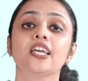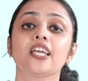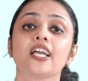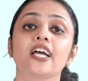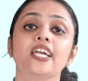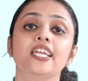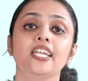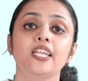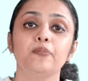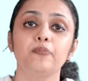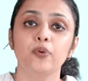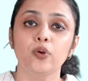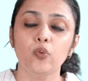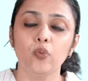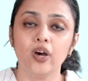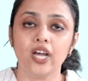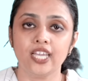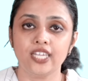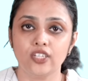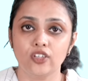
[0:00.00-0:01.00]
kindly
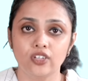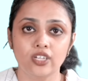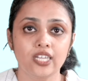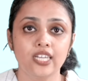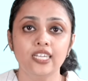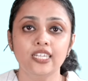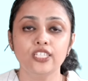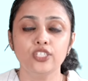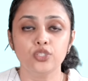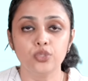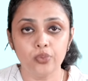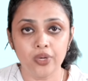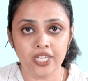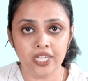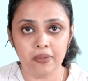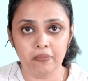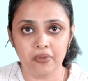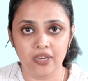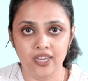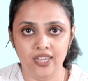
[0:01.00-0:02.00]
provide or kindly do
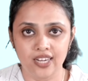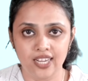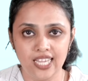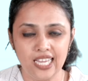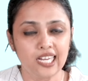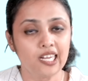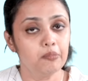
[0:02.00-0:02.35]
an MRI.